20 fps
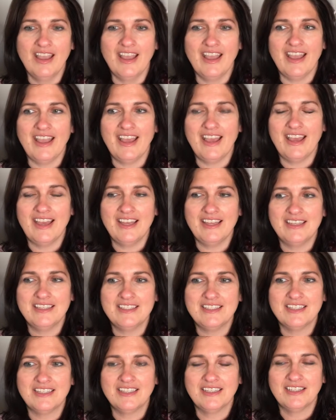
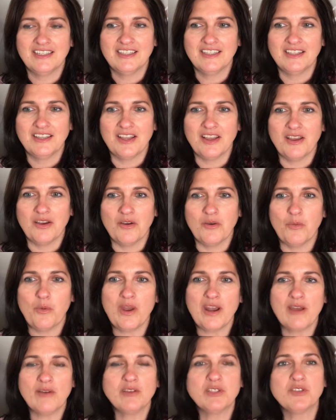And
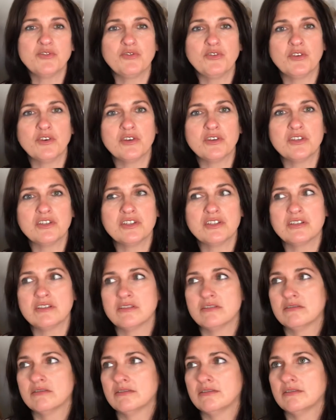when I was first
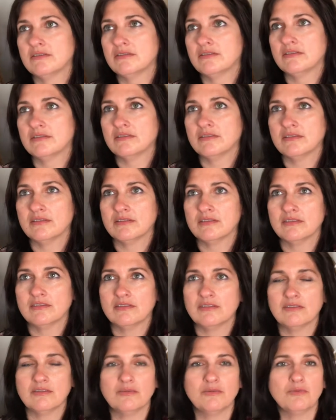
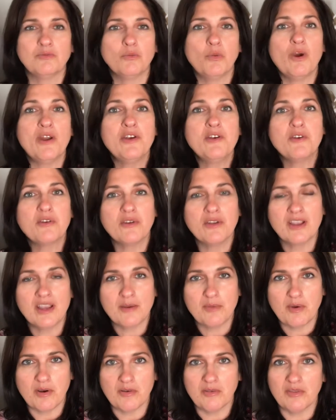wondering
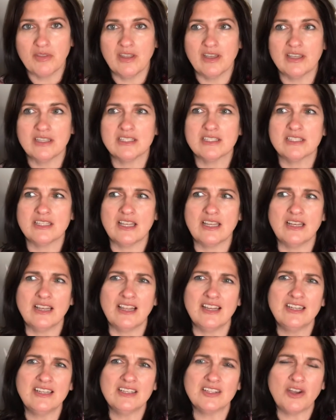about this and
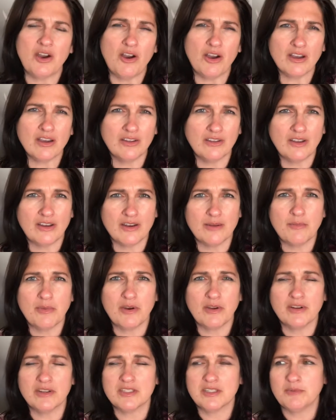I didn't talk a lot
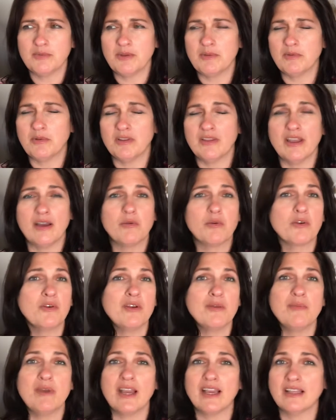about it to people. Now we're
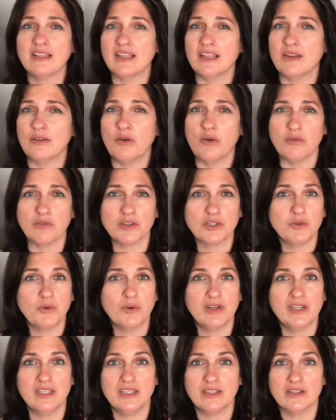going back like over
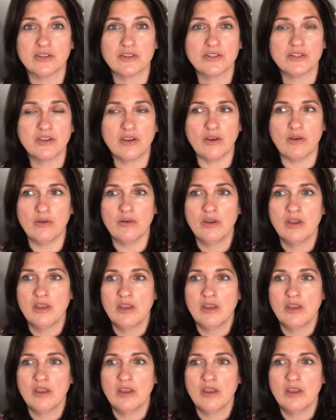20 years ago.